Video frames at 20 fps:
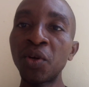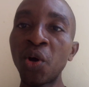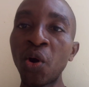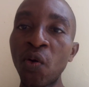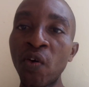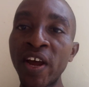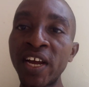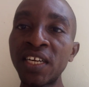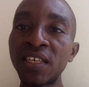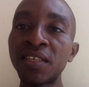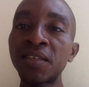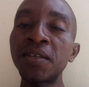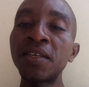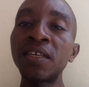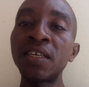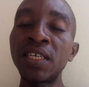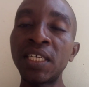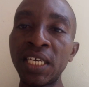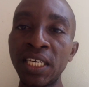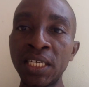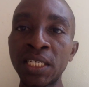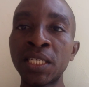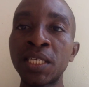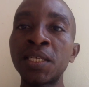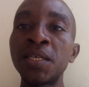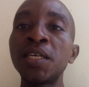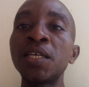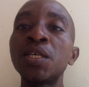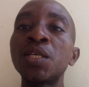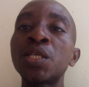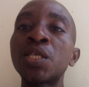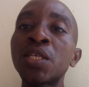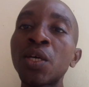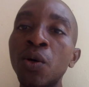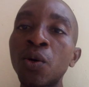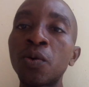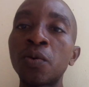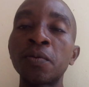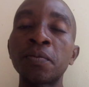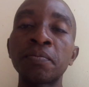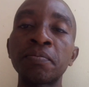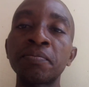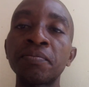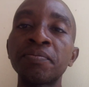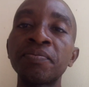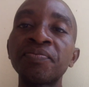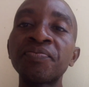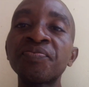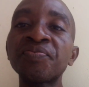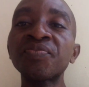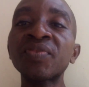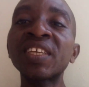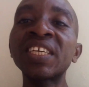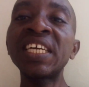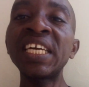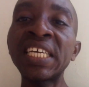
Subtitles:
All right? Yes. So, a